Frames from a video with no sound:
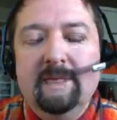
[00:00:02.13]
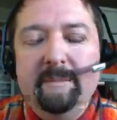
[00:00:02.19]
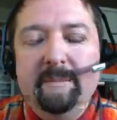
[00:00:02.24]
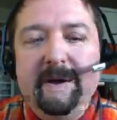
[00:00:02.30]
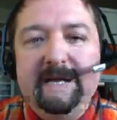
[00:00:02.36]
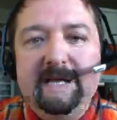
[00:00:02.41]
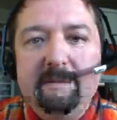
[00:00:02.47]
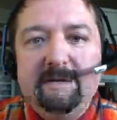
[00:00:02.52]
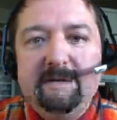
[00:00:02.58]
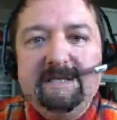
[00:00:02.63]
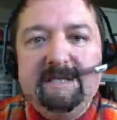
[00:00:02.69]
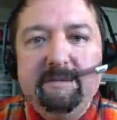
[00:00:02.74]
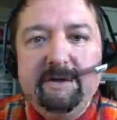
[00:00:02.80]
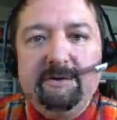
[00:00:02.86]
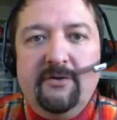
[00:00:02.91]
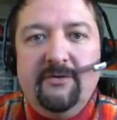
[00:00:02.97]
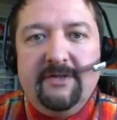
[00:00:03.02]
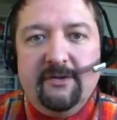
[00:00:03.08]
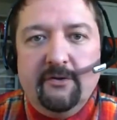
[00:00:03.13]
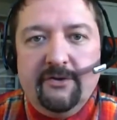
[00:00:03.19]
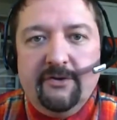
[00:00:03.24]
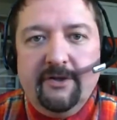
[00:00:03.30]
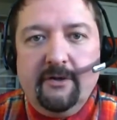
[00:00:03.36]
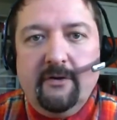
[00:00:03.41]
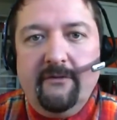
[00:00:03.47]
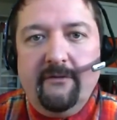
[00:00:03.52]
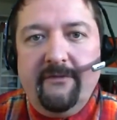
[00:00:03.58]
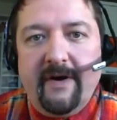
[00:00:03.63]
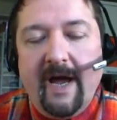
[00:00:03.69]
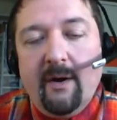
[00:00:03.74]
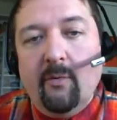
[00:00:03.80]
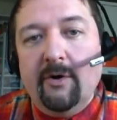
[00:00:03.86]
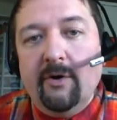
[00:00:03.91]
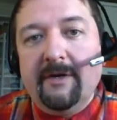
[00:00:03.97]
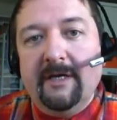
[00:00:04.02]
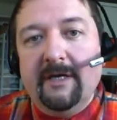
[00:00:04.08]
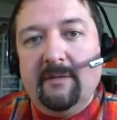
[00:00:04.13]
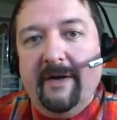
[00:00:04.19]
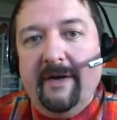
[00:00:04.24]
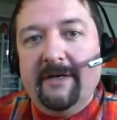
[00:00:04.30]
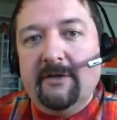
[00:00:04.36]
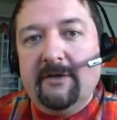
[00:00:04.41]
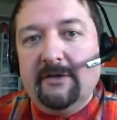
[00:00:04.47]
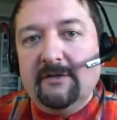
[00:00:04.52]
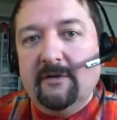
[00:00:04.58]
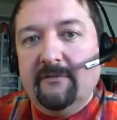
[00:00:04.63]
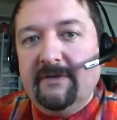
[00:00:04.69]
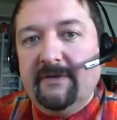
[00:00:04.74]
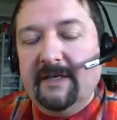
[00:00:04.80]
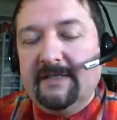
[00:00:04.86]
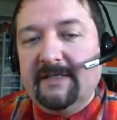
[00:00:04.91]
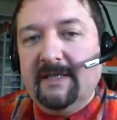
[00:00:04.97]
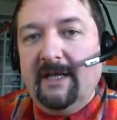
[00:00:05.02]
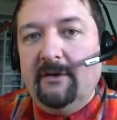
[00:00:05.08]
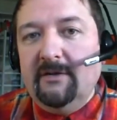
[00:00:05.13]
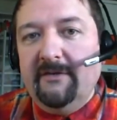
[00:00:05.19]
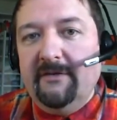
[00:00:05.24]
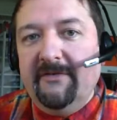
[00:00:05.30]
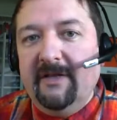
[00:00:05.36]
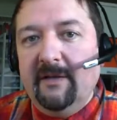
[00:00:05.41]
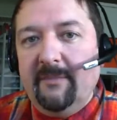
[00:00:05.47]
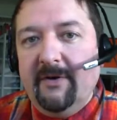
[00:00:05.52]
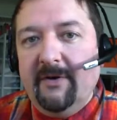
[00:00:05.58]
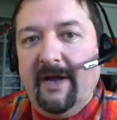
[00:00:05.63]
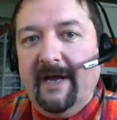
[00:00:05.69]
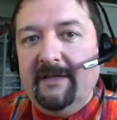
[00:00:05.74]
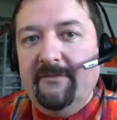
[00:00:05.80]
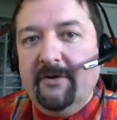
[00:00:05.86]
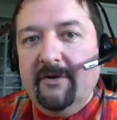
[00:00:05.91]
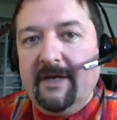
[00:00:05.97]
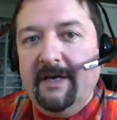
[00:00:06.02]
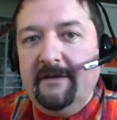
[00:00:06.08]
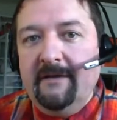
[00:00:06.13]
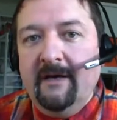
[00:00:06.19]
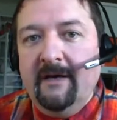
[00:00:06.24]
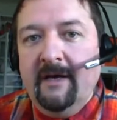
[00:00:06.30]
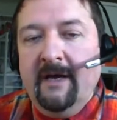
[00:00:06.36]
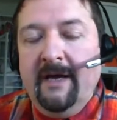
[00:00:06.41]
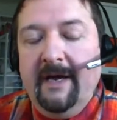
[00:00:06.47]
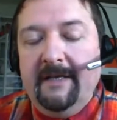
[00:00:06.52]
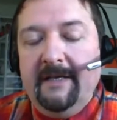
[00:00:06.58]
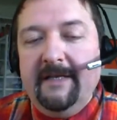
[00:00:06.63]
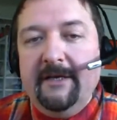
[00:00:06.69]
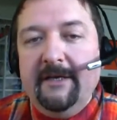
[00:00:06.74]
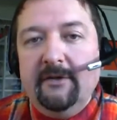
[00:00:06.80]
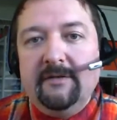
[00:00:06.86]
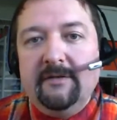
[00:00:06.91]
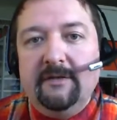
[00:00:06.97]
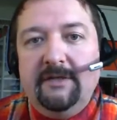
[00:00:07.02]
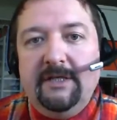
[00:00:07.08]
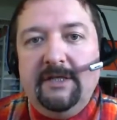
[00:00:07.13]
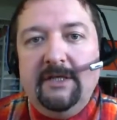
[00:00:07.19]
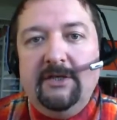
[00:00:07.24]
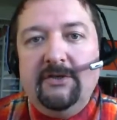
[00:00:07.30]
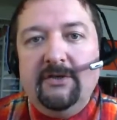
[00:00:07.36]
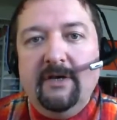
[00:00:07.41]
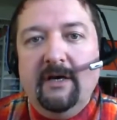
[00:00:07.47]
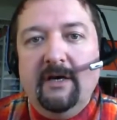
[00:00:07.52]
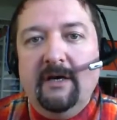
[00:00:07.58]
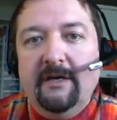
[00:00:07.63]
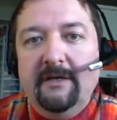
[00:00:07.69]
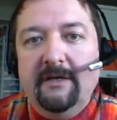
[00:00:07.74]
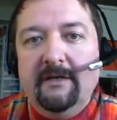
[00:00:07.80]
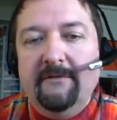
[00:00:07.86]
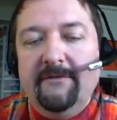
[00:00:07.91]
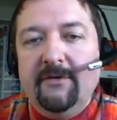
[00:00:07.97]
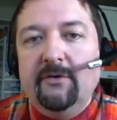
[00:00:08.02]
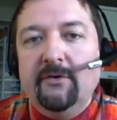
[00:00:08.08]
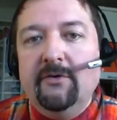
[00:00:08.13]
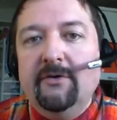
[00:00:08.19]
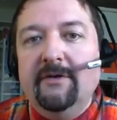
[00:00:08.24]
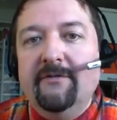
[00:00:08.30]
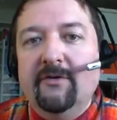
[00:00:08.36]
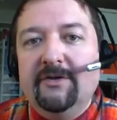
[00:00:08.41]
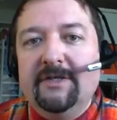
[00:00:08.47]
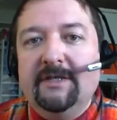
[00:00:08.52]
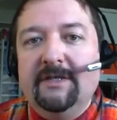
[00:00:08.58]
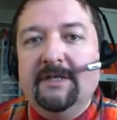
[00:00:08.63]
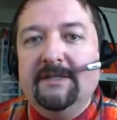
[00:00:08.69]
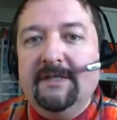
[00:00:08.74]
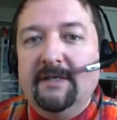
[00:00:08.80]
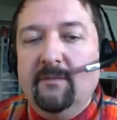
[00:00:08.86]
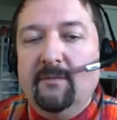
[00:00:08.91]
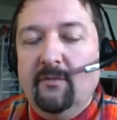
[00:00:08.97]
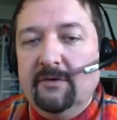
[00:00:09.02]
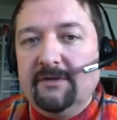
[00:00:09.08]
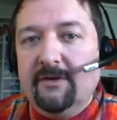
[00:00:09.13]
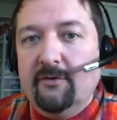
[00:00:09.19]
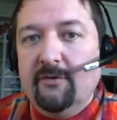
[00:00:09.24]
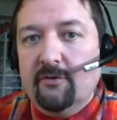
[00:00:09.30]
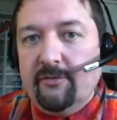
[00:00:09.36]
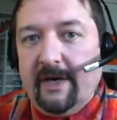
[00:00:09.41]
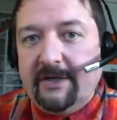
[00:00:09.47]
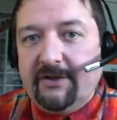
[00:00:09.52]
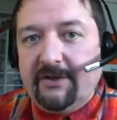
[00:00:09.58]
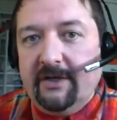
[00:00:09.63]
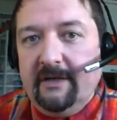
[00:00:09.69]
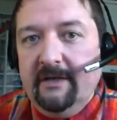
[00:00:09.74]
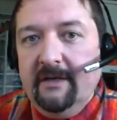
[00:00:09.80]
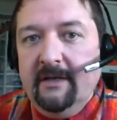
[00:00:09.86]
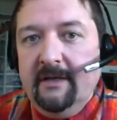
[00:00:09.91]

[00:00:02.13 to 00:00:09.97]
My name is Dmitry Soshnikov. I work at Microsoft as Cloud Developer Advocate, and I also teach in a few universities in Moscow, Russia.